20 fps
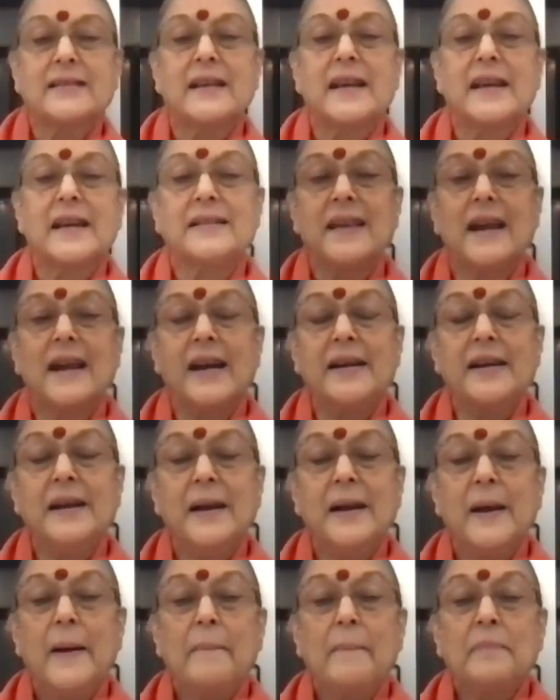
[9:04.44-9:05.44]
as I said.
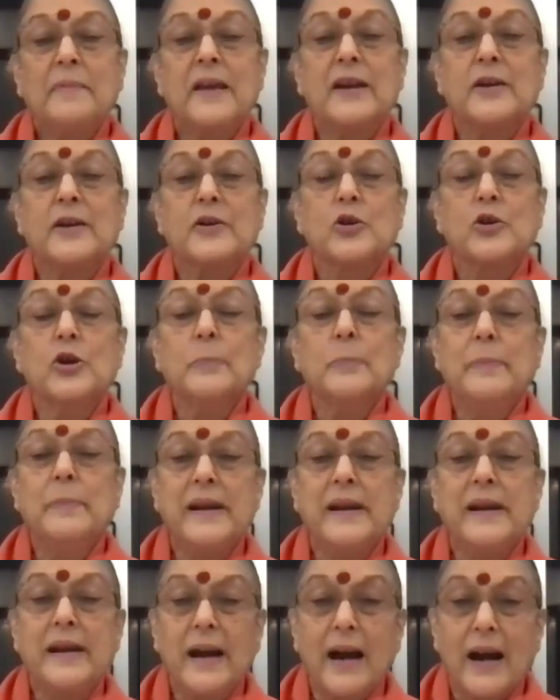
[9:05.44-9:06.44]
It could
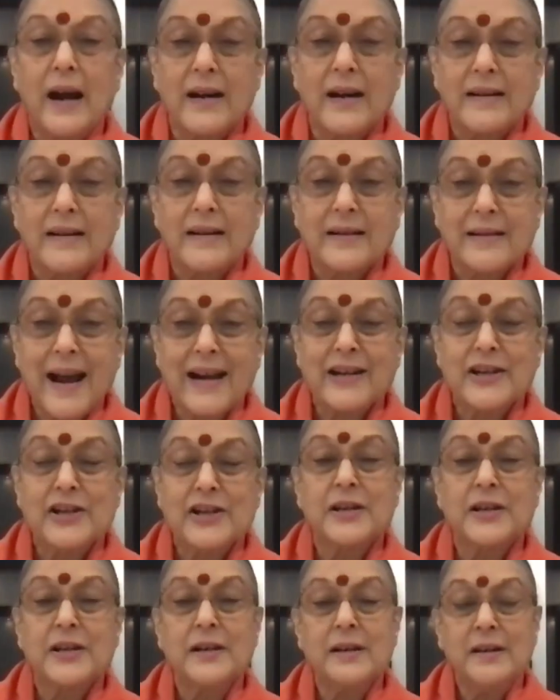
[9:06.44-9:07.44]
be
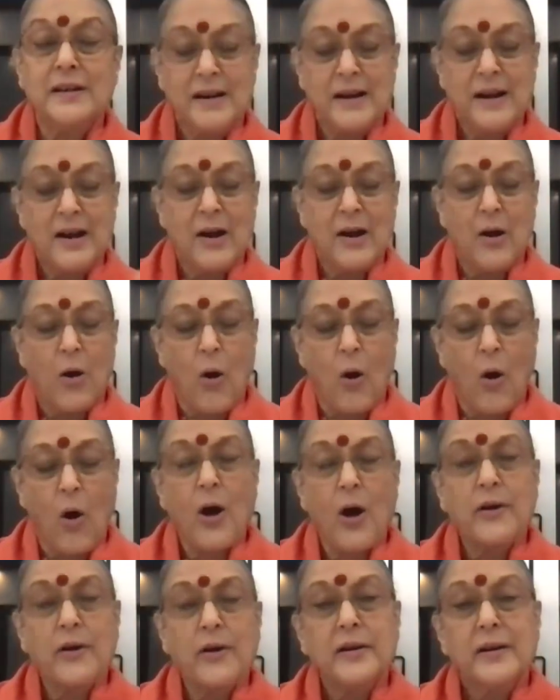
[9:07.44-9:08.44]
attraction
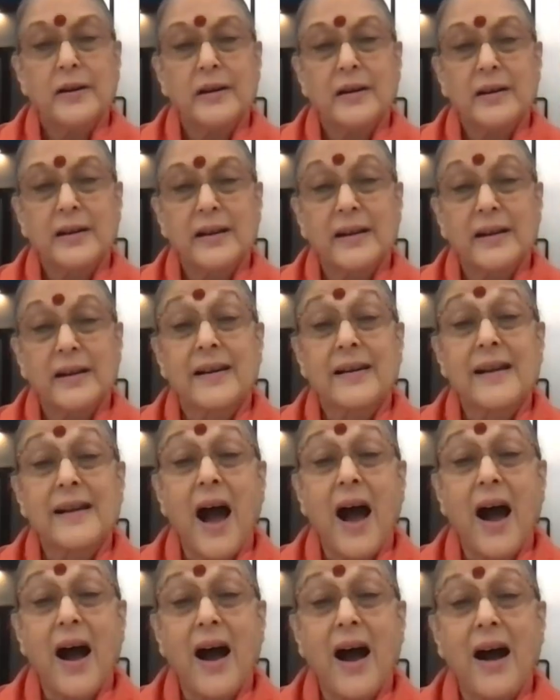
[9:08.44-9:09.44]
or
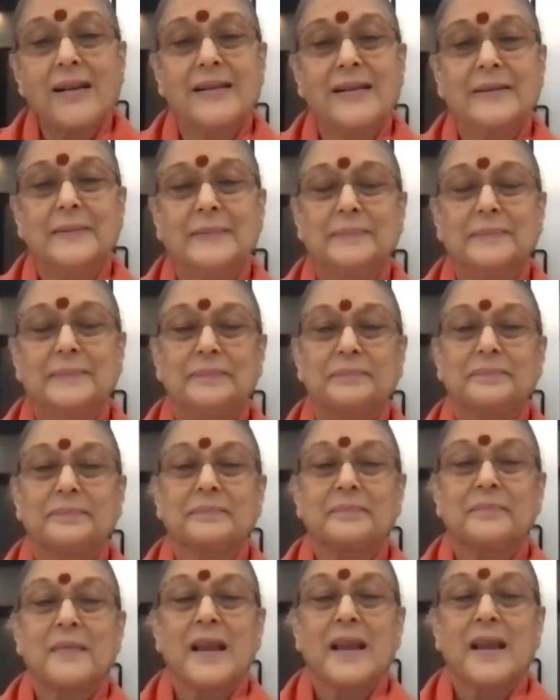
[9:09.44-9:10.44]
rag.
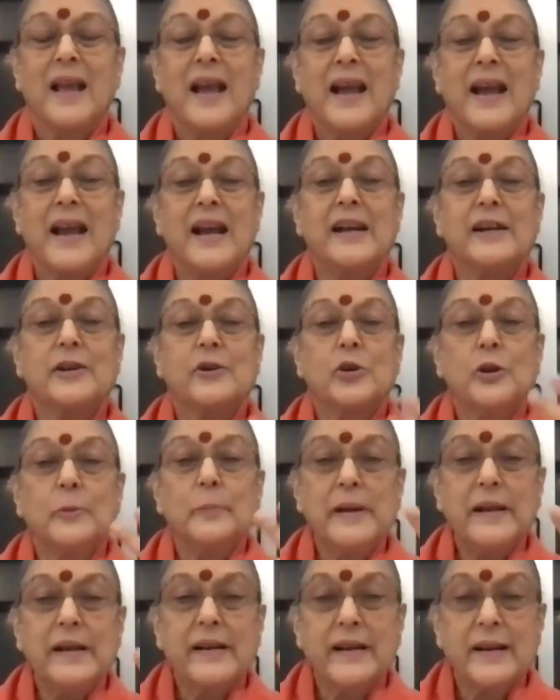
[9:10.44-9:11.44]
It
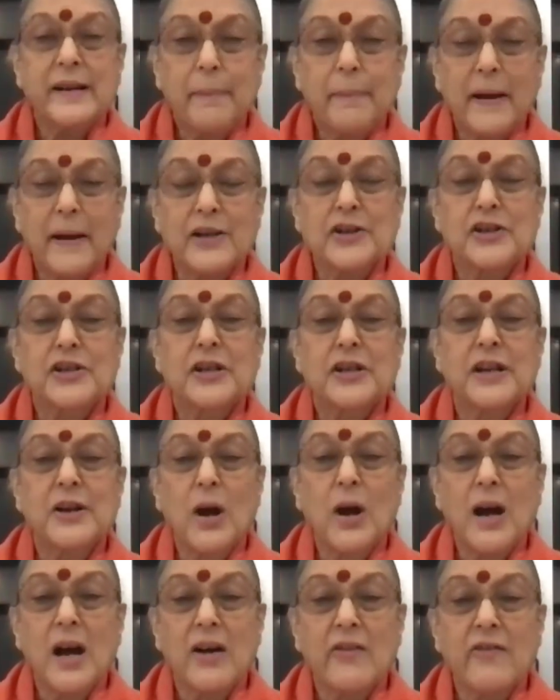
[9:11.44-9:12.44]
could be repulsion
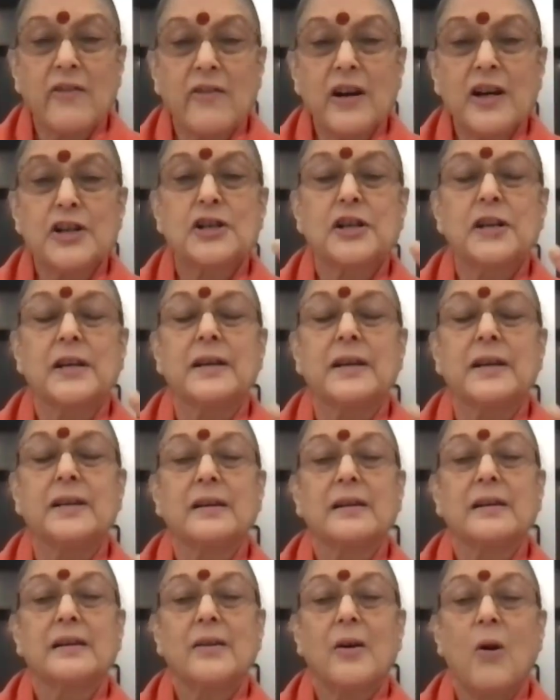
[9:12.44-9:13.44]
or
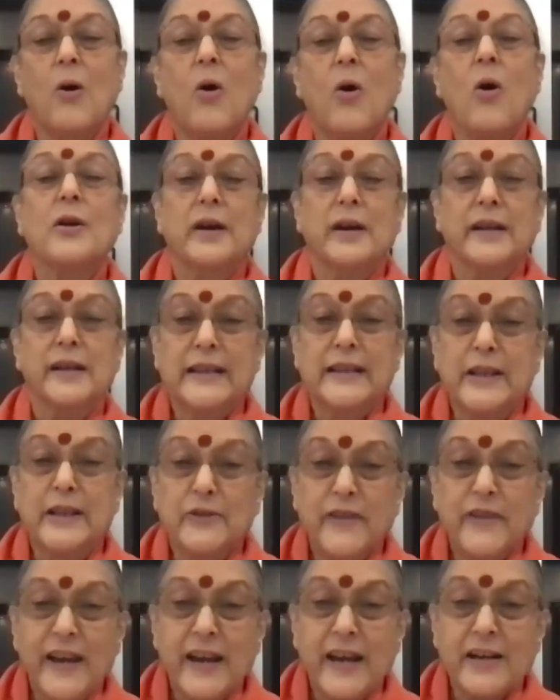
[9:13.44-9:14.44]
aversion or
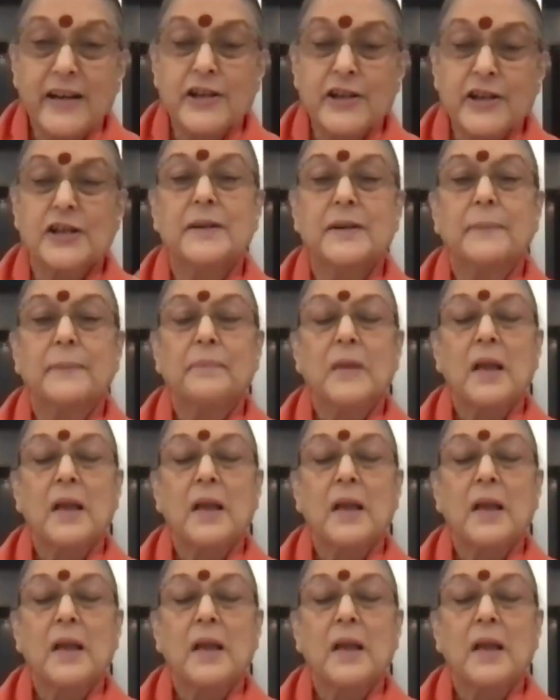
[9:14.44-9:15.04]
dvesh.